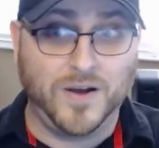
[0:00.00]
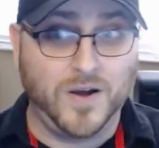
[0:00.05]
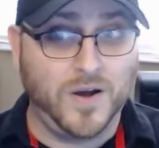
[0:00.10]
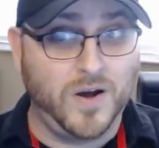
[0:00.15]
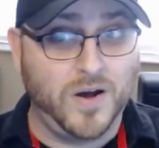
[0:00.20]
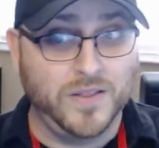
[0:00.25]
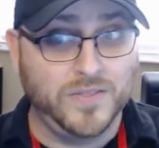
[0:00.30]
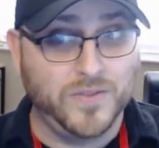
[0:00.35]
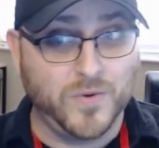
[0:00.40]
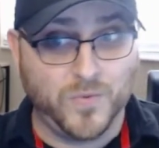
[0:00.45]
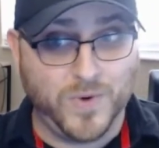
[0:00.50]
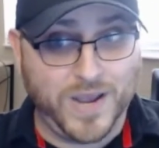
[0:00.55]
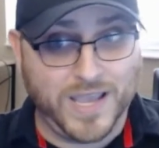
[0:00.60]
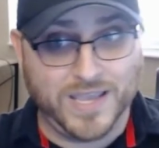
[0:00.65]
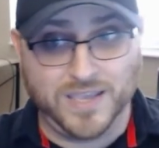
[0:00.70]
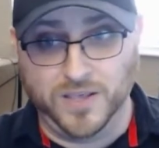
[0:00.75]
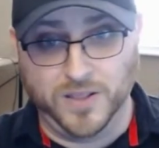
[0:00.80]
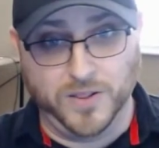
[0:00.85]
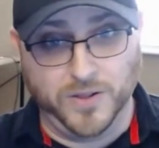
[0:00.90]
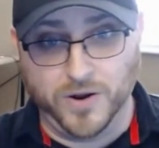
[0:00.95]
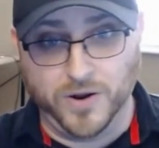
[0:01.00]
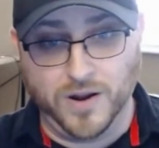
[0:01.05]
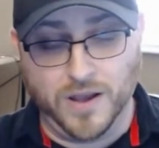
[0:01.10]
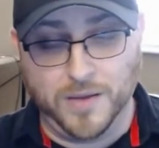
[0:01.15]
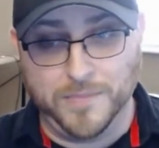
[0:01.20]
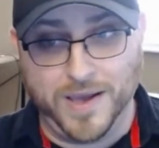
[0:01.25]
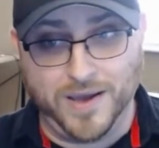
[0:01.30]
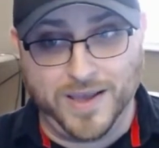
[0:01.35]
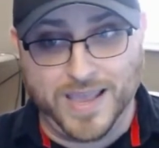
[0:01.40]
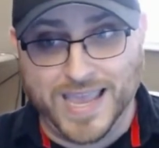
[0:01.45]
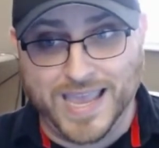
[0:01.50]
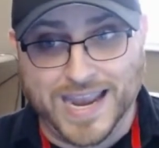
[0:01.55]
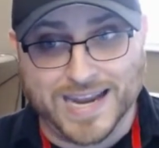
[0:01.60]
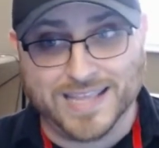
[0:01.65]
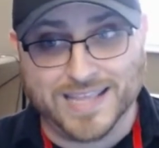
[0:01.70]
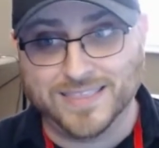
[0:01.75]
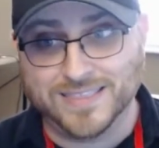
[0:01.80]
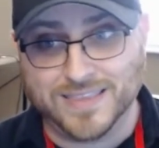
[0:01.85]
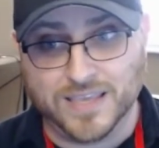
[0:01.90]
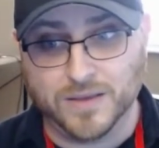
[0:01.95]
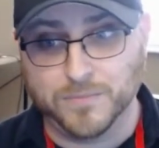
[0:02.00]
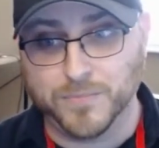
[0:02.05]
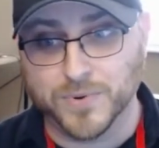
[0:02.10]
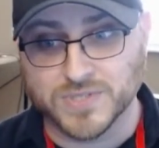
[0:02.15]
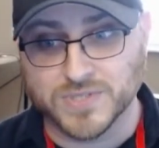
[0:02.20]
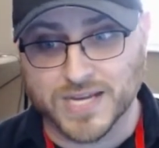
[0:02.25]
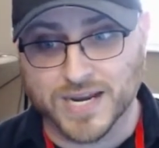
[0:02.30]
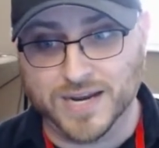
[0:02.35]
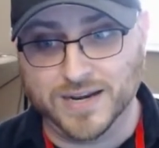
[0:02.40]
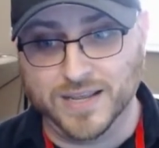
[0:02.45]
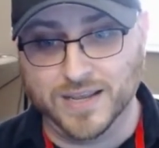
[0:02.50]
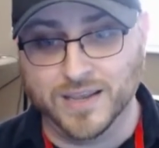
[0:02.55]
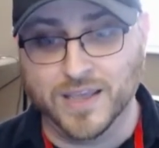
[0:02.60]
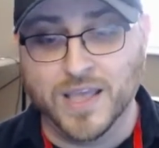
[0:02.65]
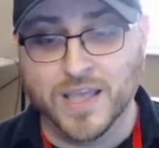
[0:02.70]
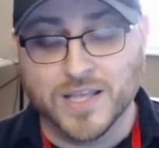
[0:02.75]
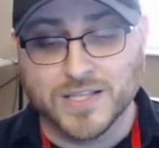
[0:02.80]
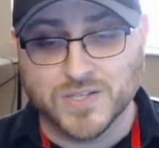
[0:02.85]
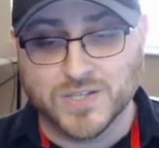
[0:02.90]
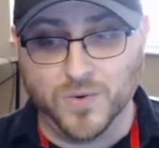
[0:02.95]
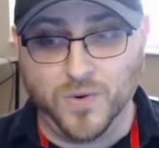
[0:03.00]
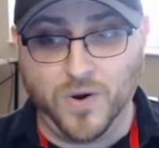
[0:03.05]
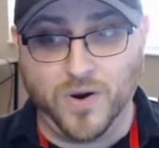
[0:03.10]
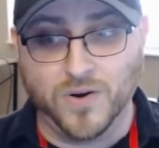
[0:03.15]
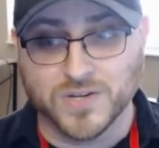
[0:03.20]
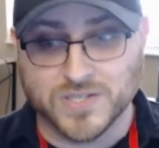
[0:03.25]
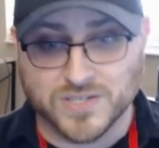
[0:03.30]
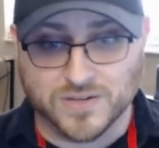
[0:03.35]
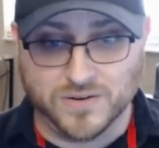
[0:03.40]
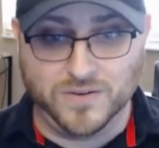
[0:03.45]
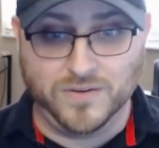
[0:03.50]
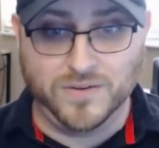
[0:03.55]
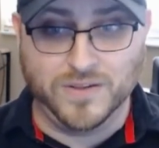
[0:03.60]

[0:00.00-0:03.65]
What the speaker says: on the regular about anything pertaining to Arsenal